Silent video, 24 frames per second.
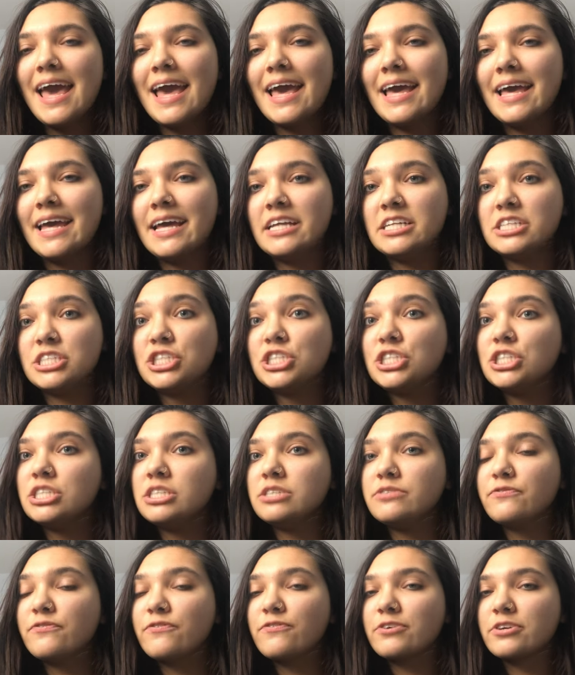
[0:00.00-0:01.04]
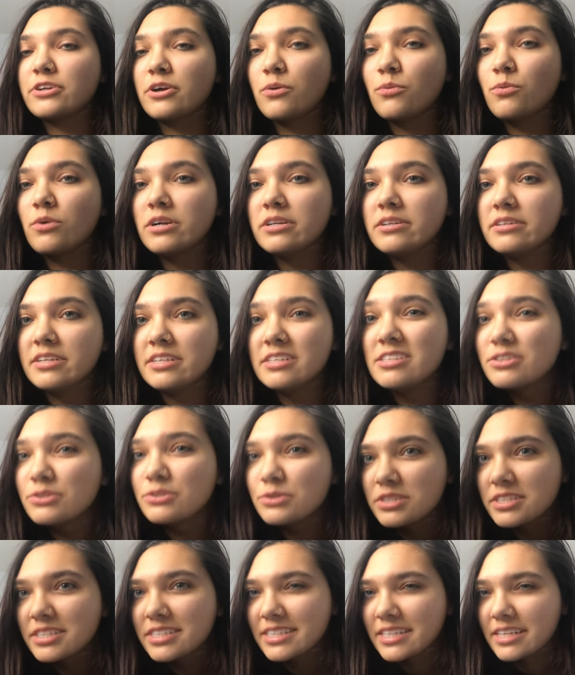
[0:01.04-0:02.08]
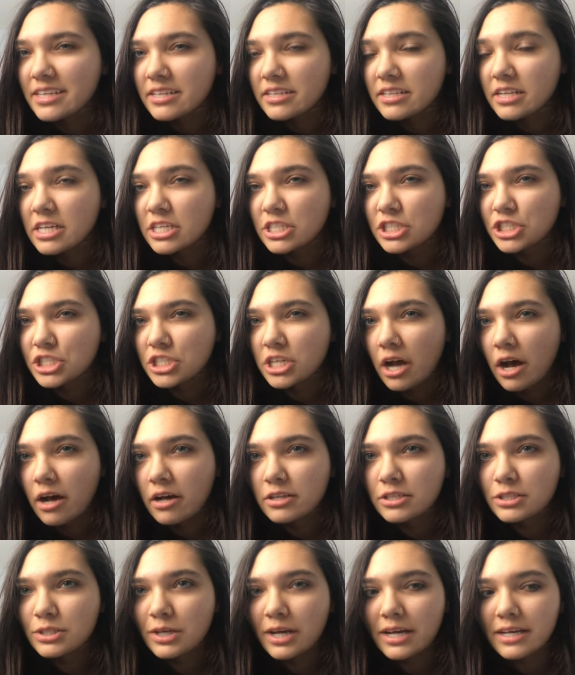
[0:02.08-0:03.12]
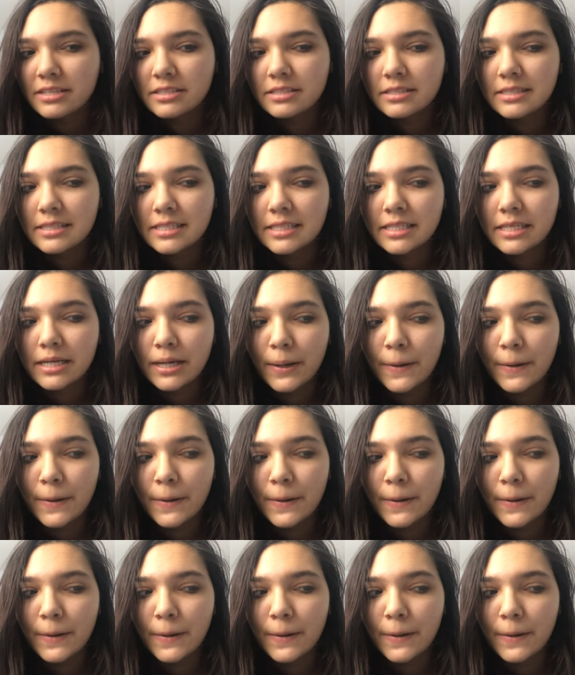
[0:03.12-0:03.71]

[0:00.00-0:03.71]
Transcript: And she, for the one interested, she also has the